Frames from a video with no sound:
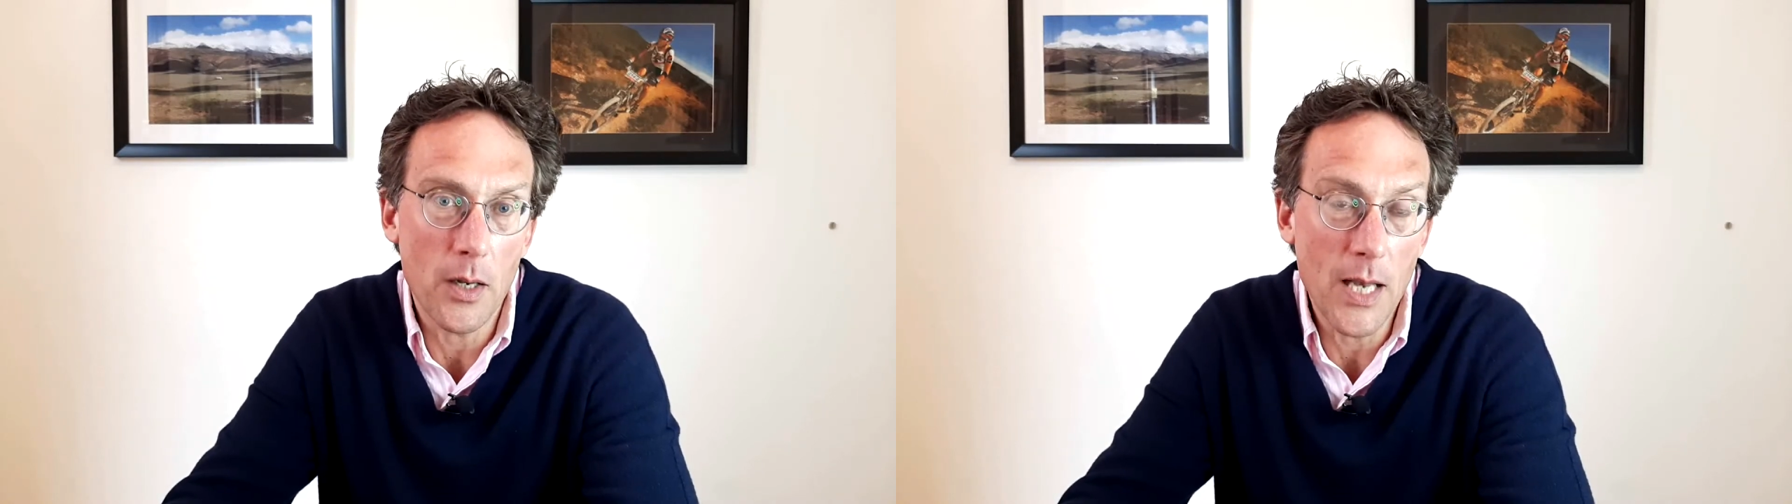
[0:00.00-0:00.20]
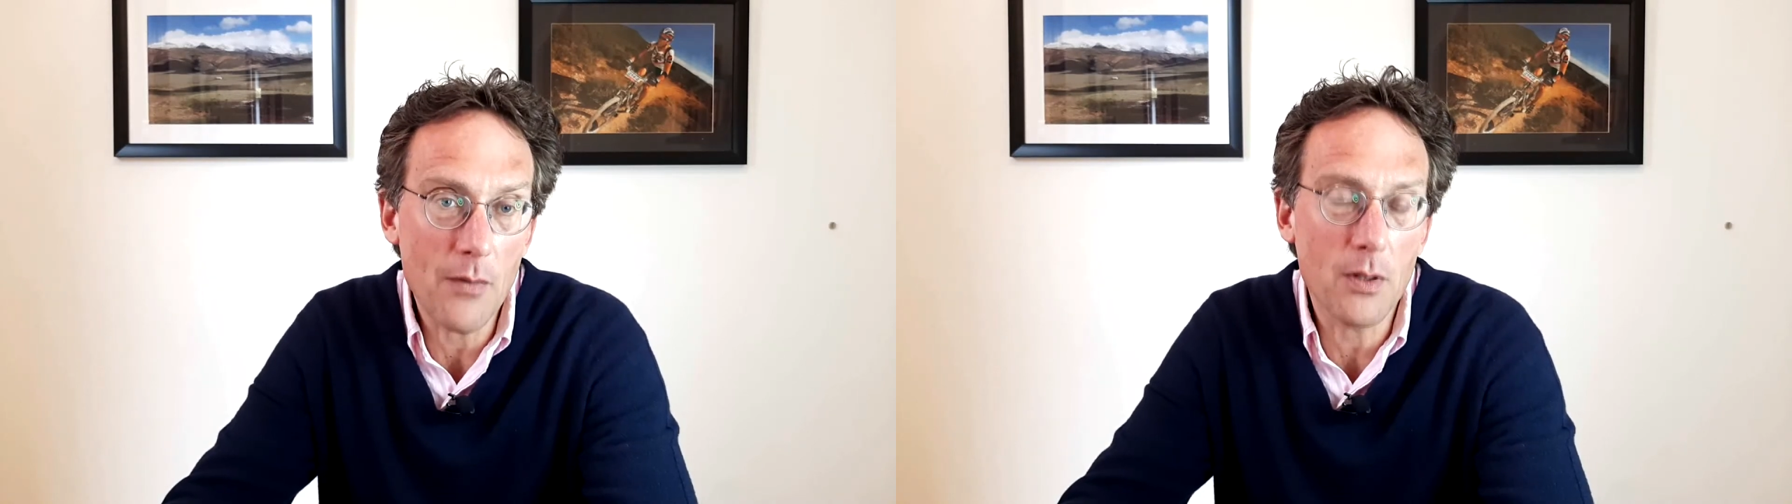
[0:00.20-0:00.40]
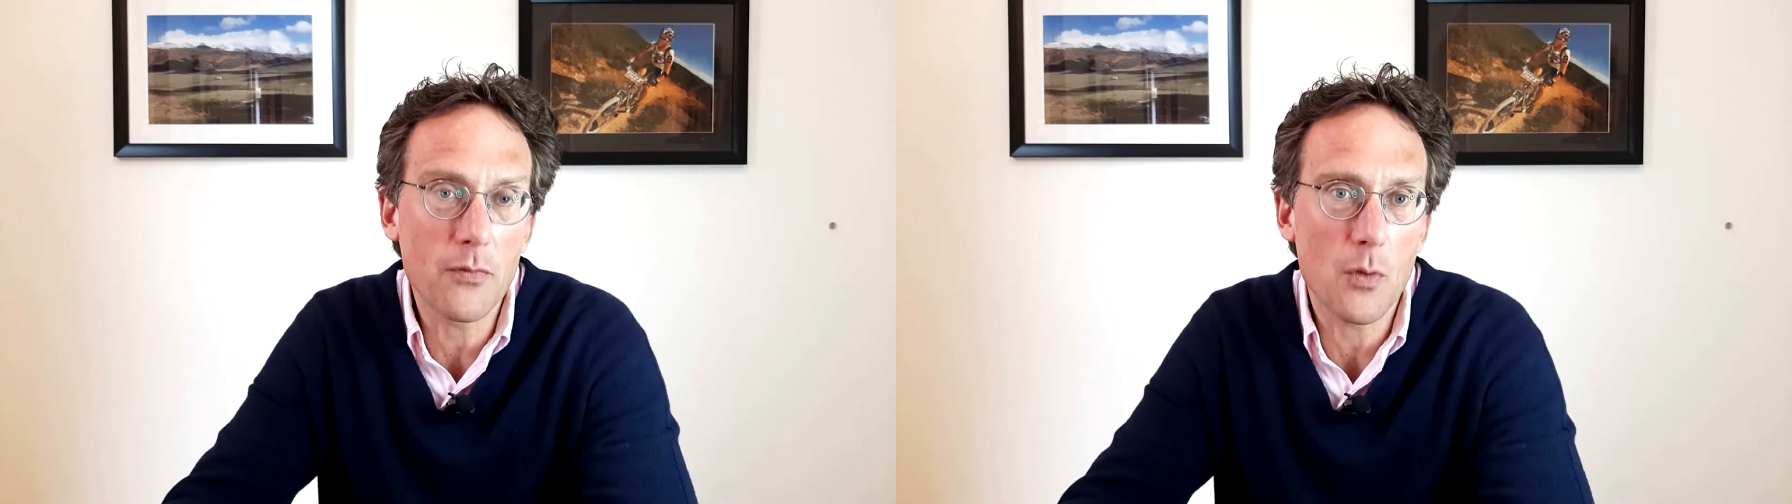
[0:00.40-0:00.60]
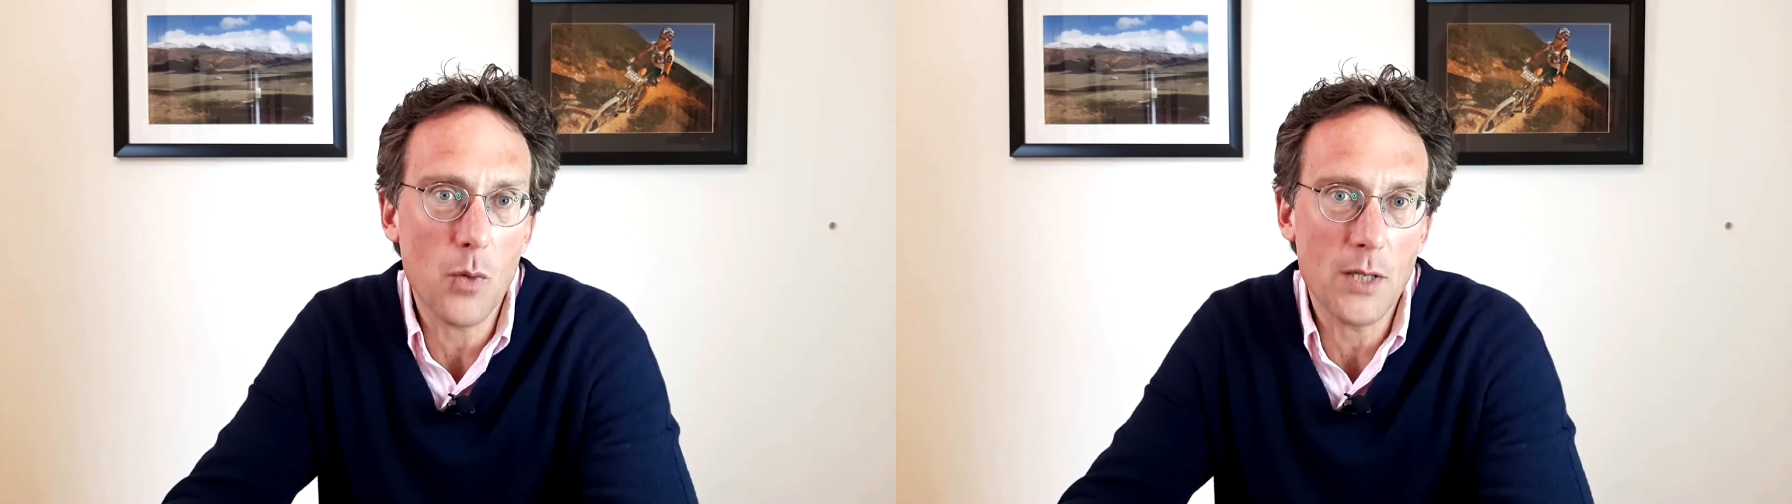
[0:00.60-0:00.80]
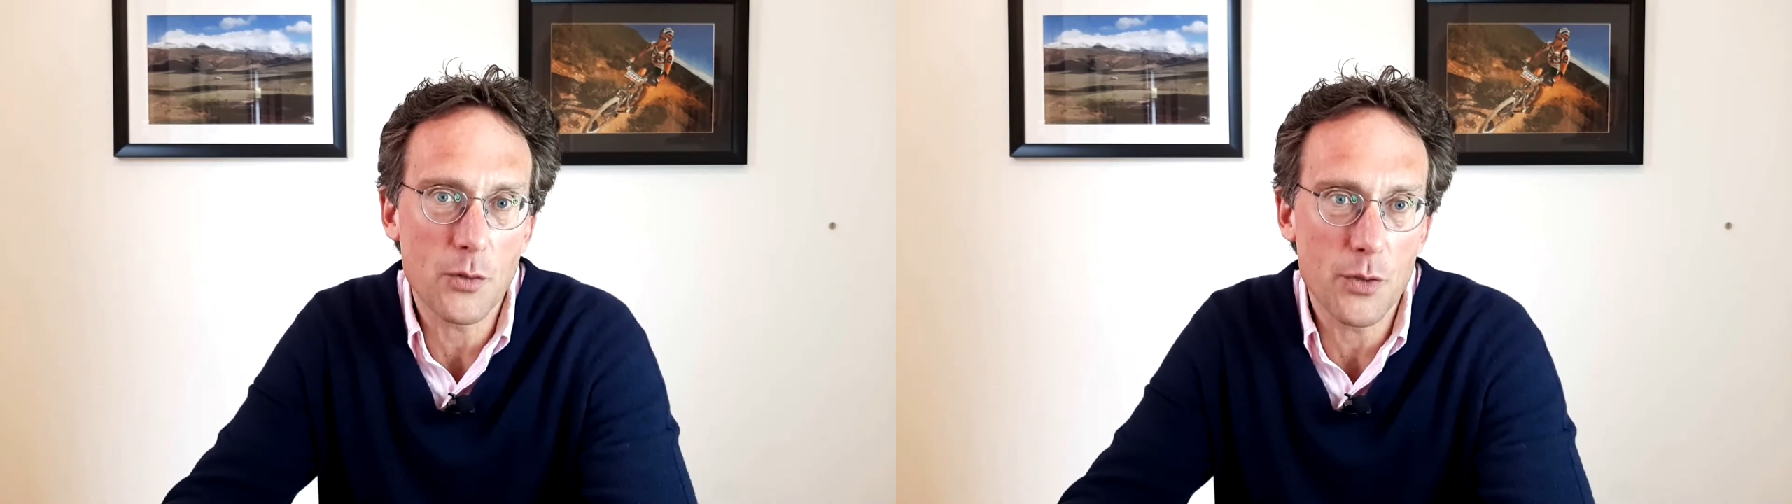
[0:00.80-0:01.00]
level from
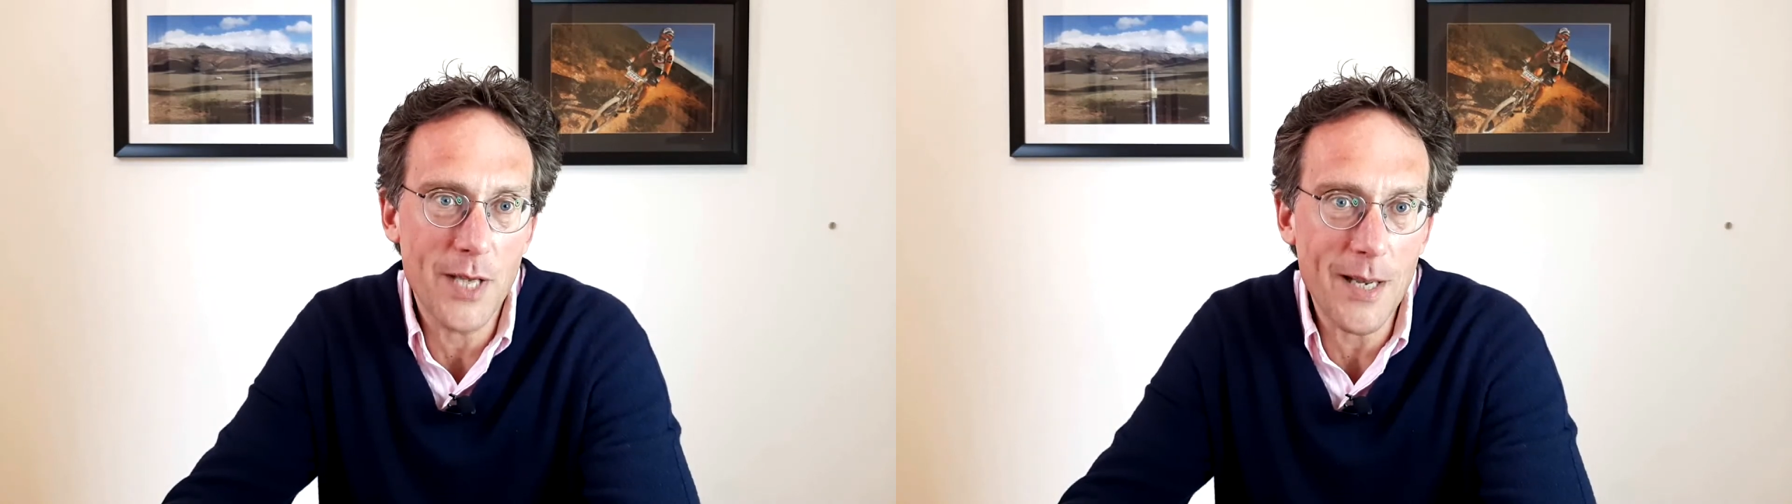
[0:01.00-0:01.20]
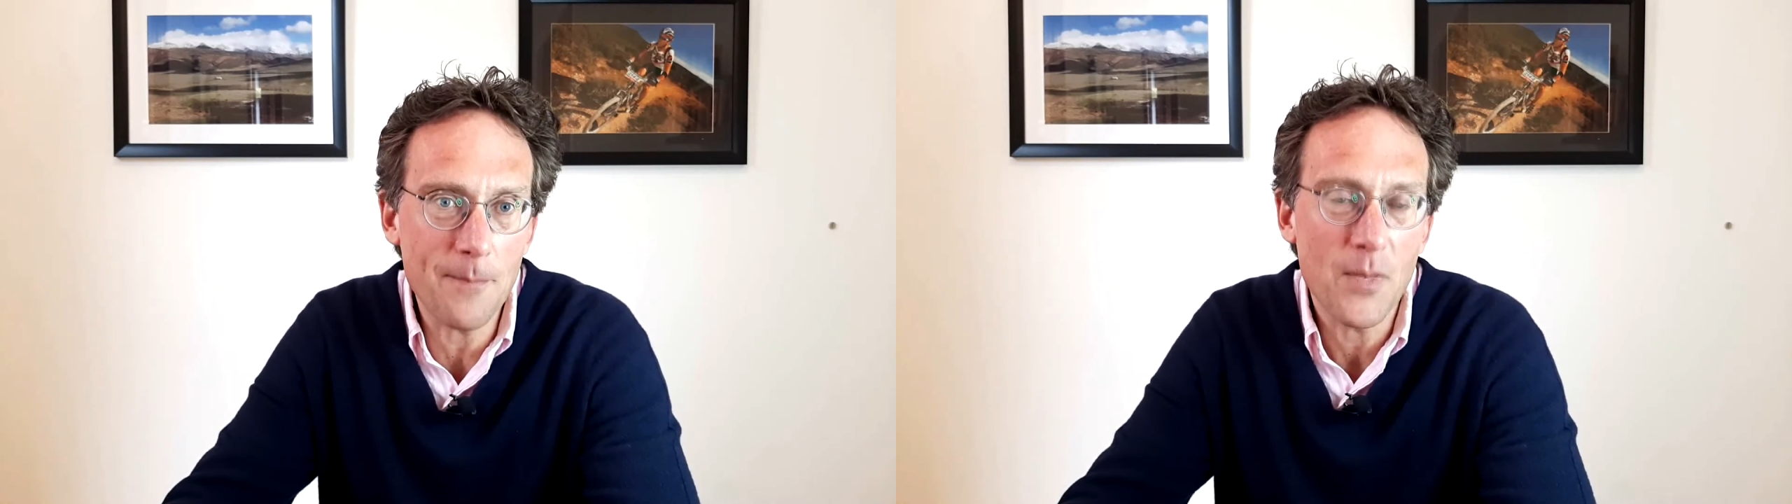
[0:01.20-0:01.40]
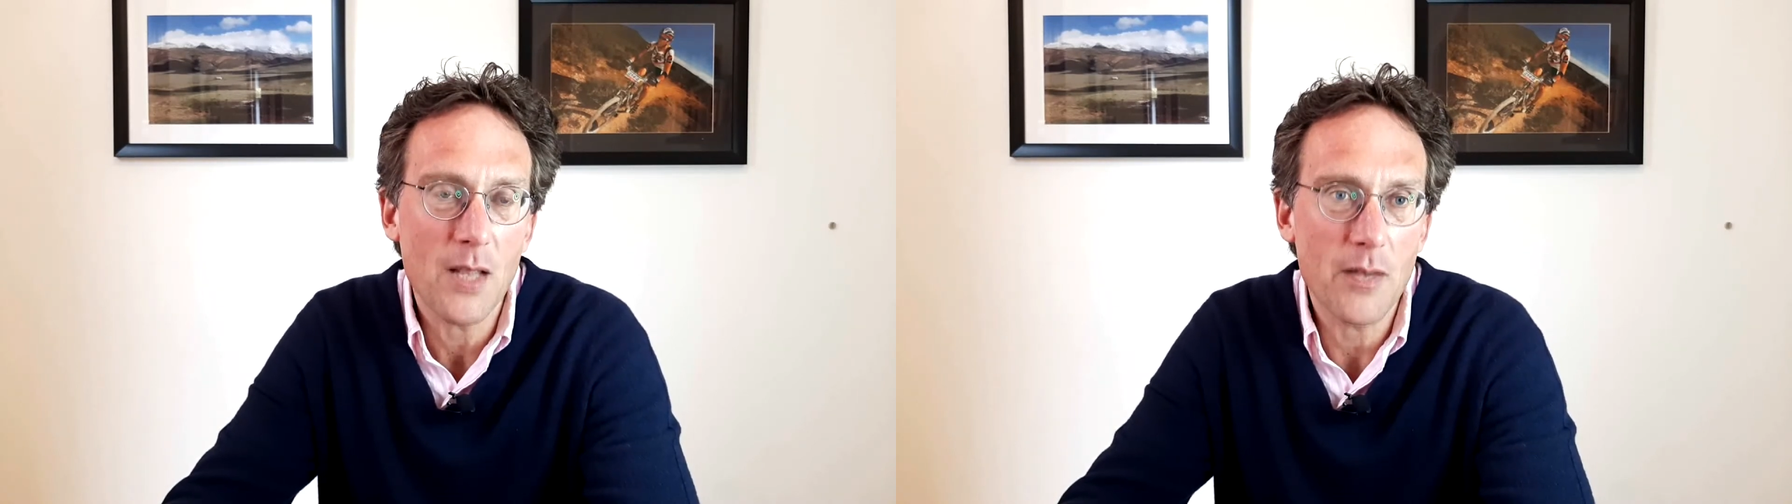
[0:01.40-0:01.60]
1 to 10,